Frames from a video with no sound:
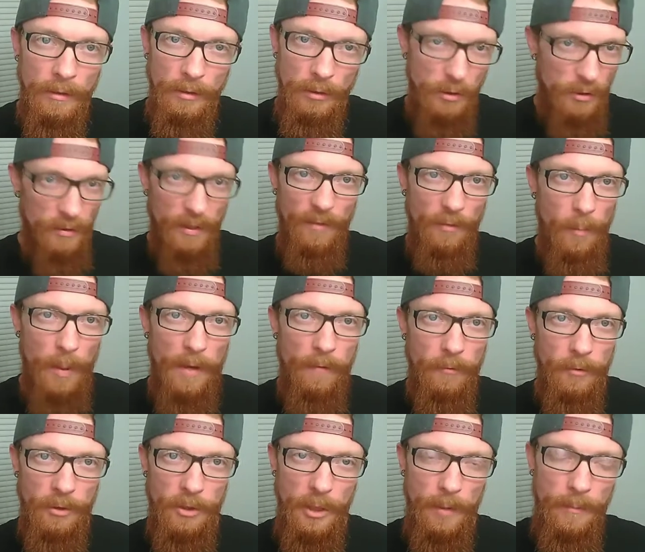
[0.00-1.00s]
You just have to pay
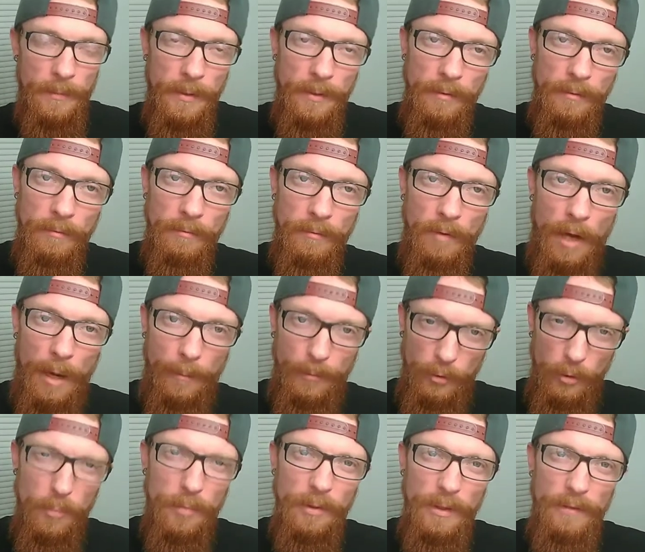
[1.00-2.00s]
for shipping. I
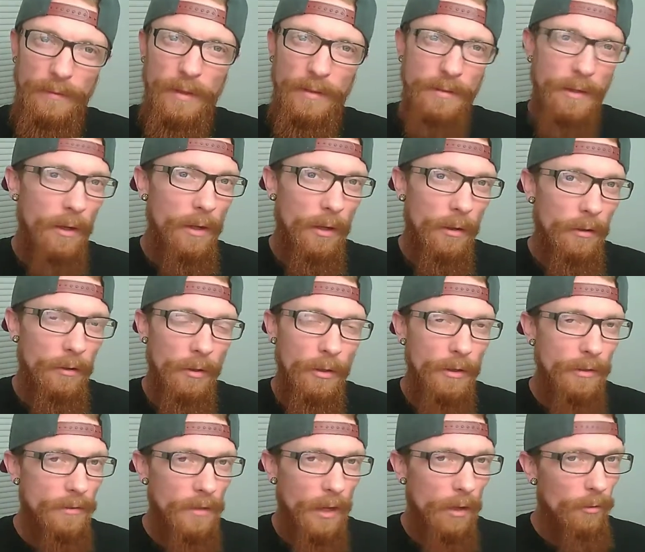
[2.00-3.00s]
do believe that's uh,
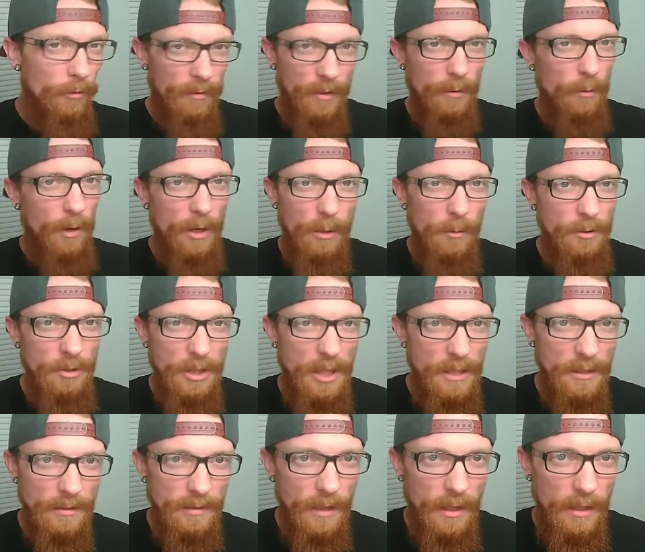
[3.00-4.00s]
I don't think why he would
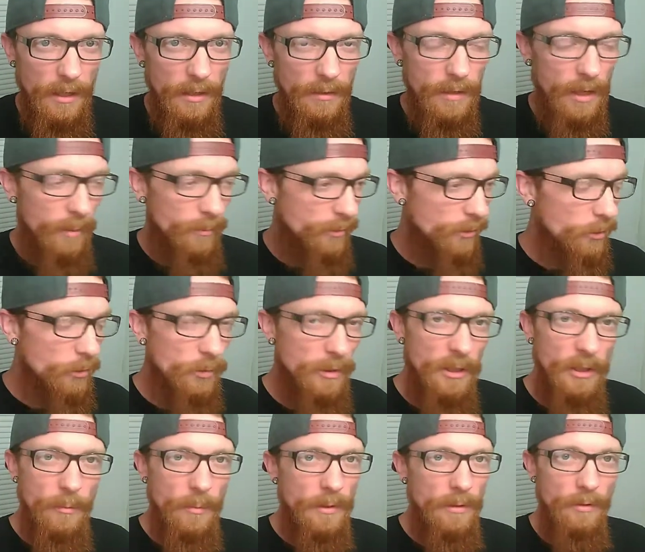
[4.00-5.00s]
change that anytime soon.
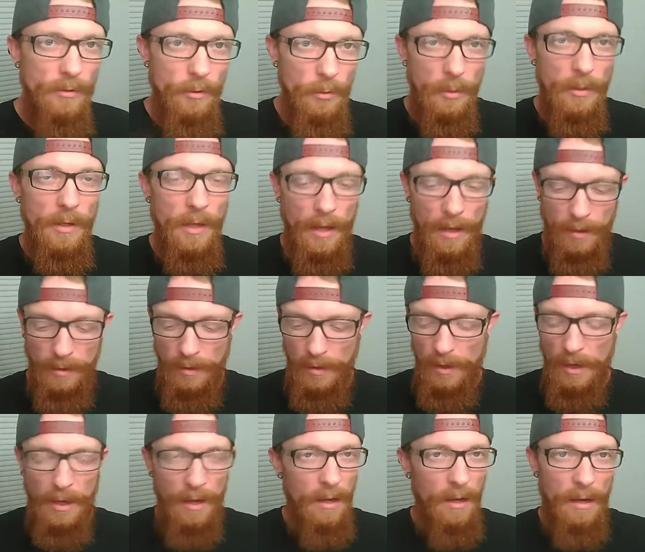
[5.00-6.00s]
He's been doing that
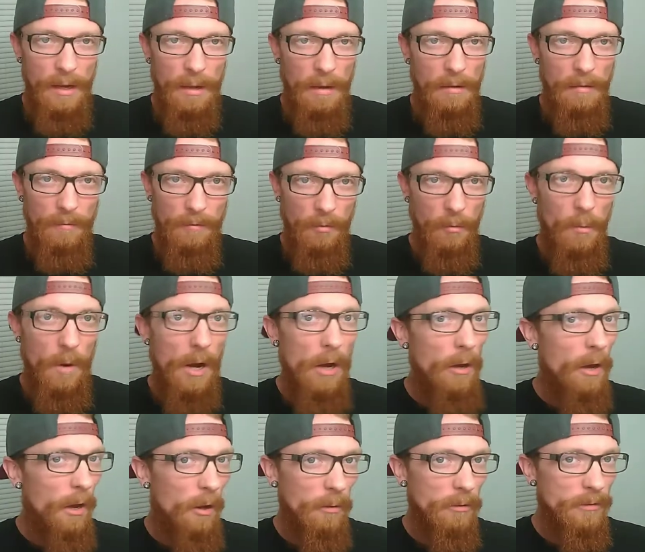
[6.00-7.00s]
for a
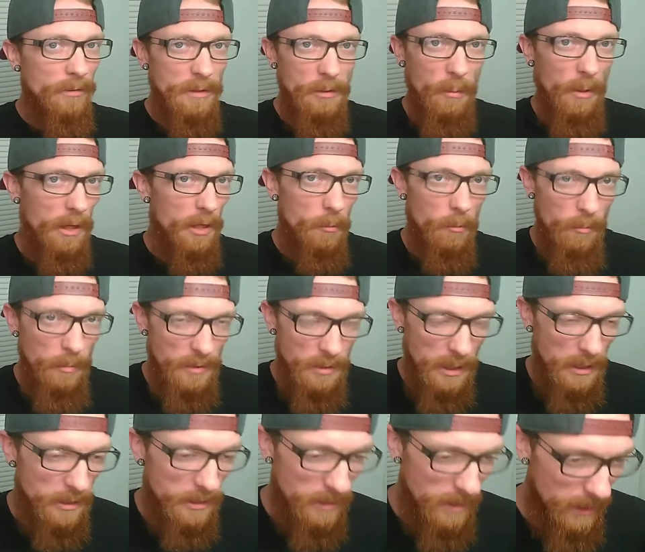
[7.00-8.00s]
while, I don't see why he wouldn't be
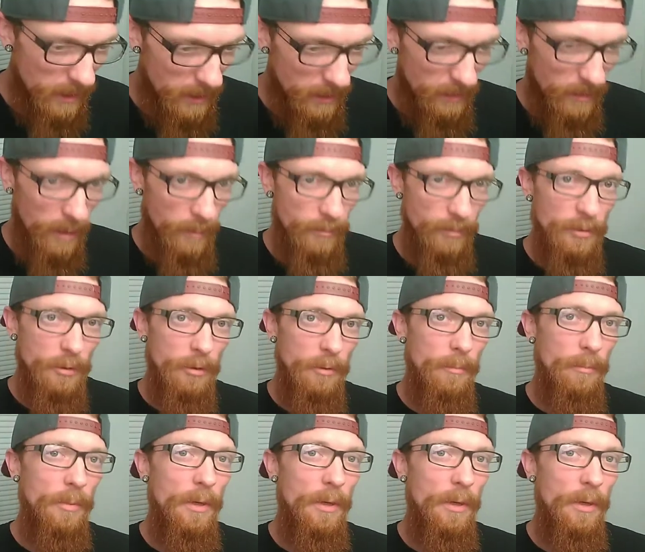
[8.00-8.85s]
changing that anytime soon.